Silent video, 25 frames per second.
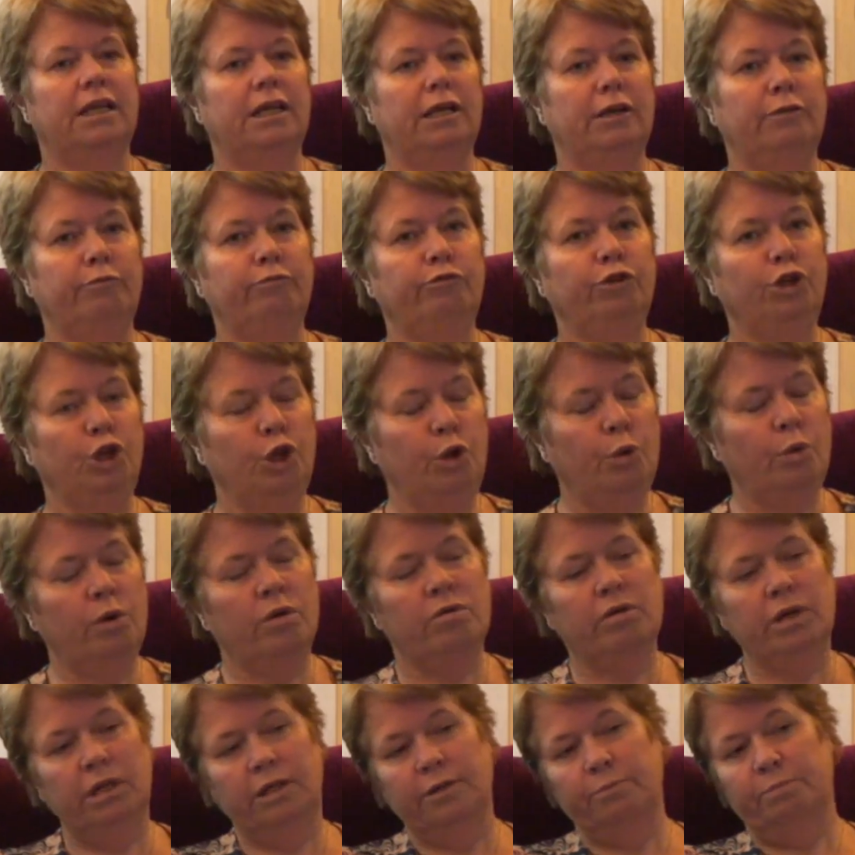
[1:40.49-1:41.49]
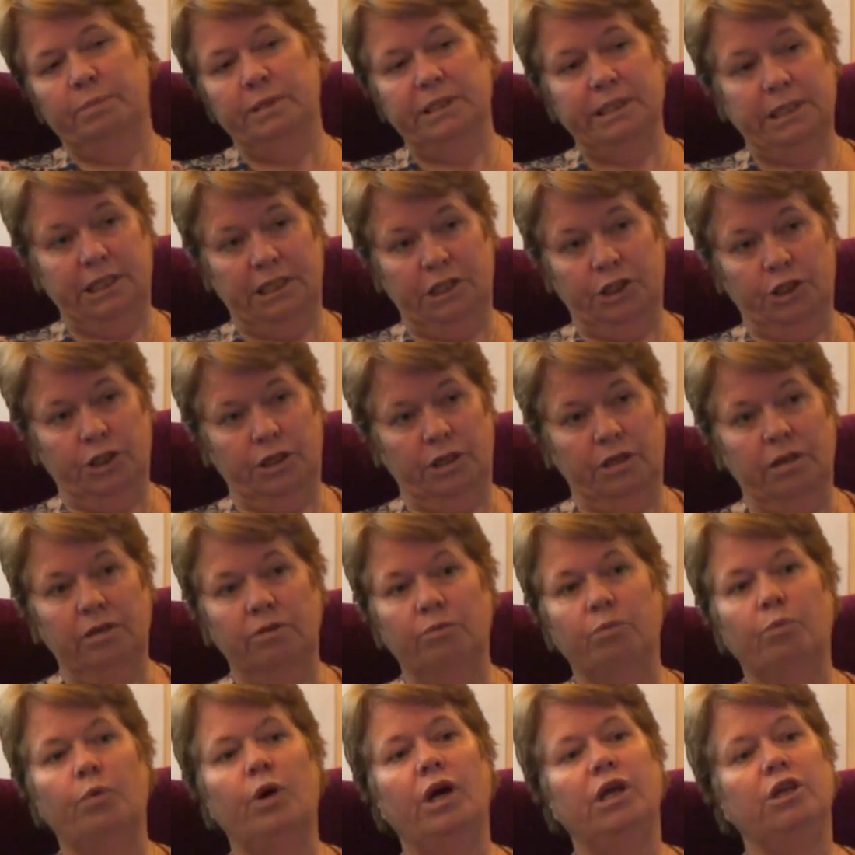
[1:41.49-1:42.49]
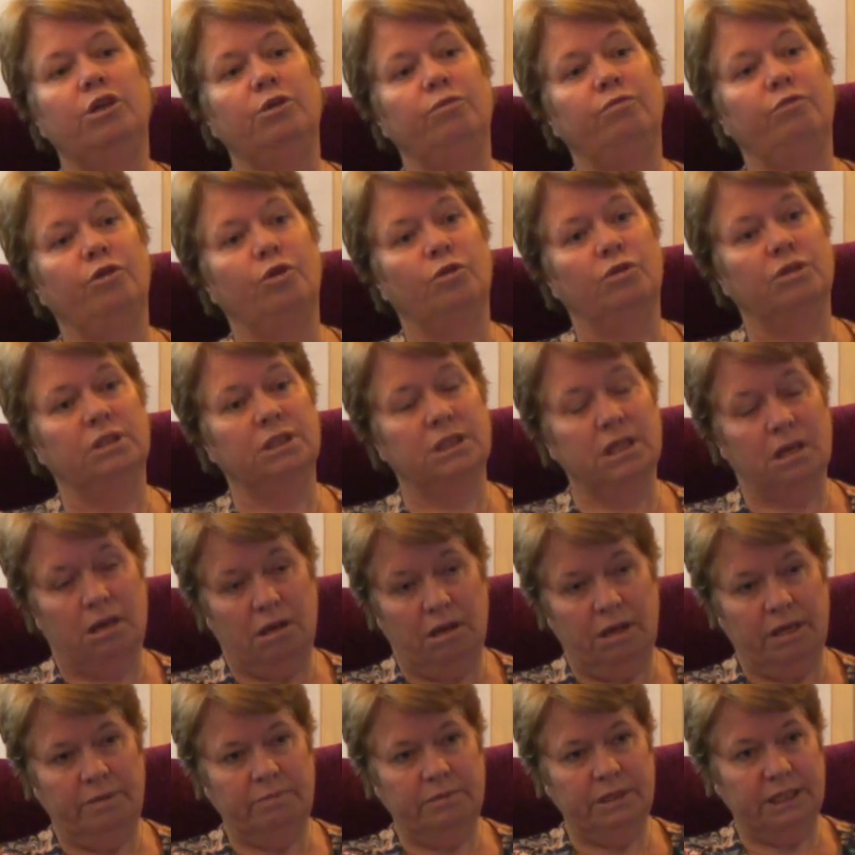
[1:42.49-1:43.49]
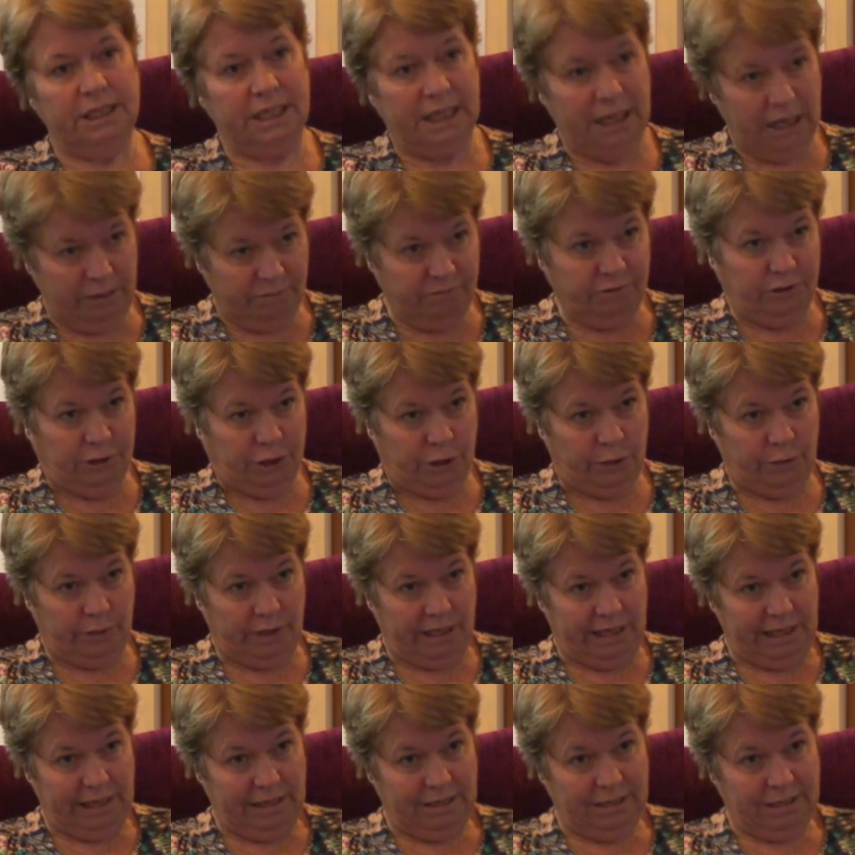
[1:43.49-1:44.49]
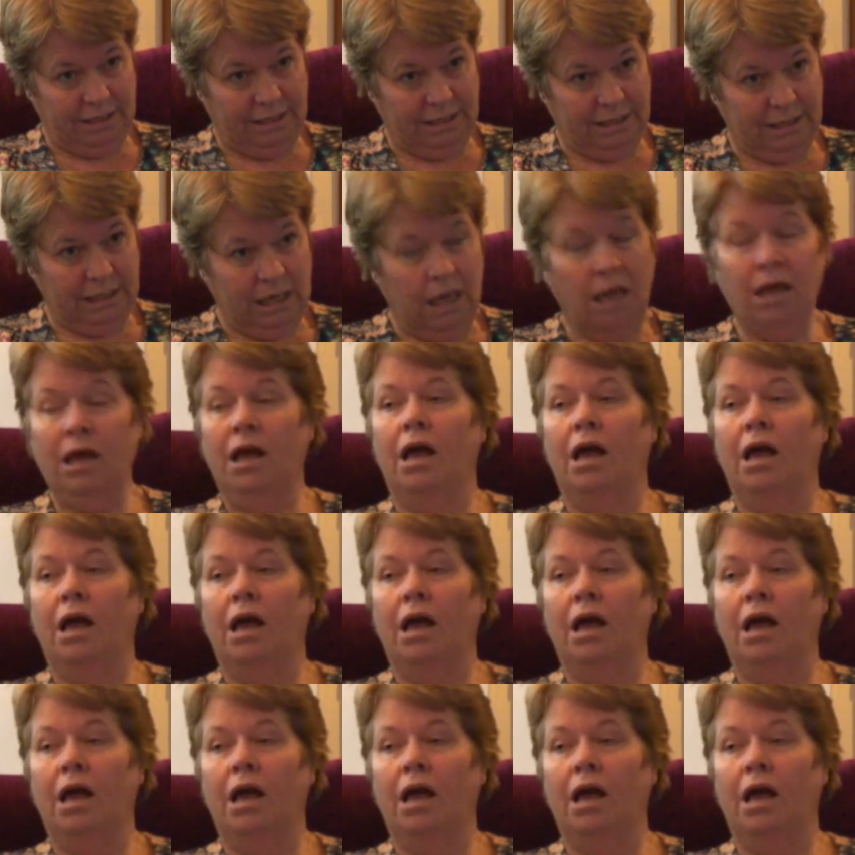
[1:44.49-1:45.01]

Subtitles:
If you are in the position where you've got time to give to it,